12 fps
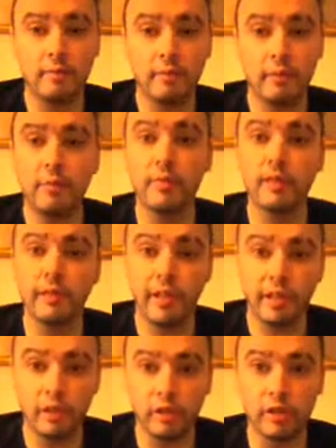from the
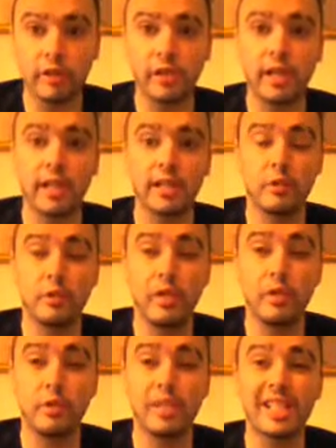divine consciousness as a way
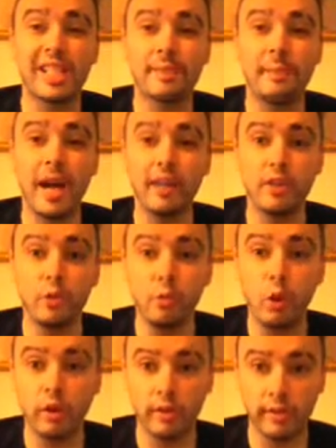to expand the
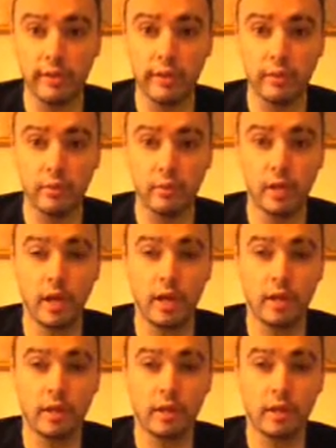one thing that we are.